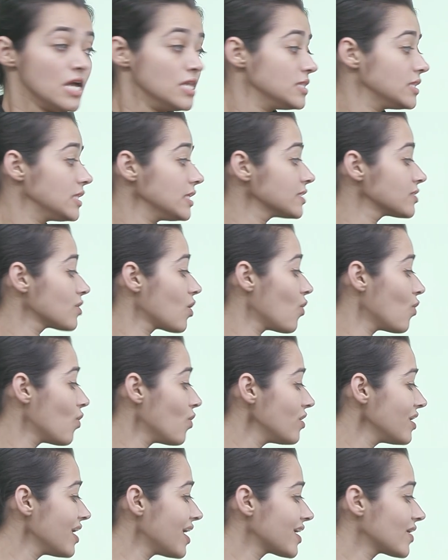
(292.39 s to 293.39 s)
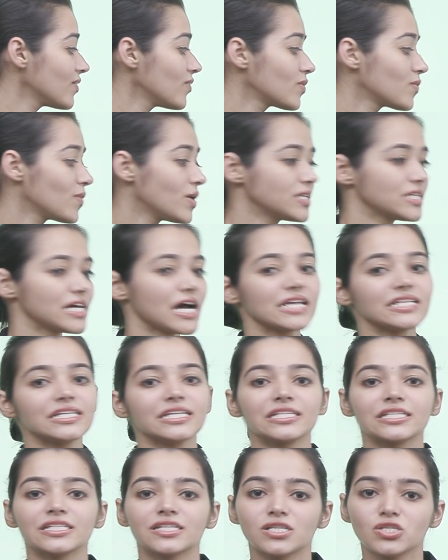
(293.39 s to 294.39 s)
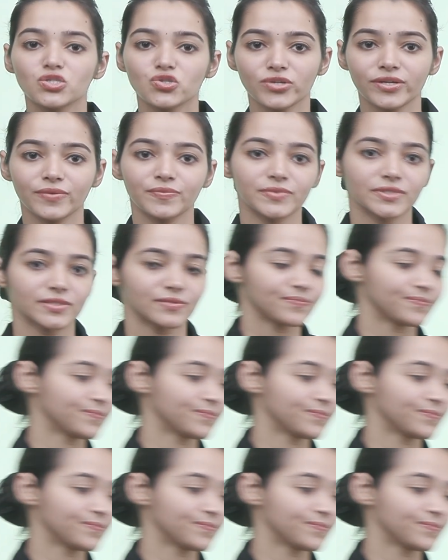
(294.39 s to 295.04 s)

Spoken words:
These all are our what? Identical shapes.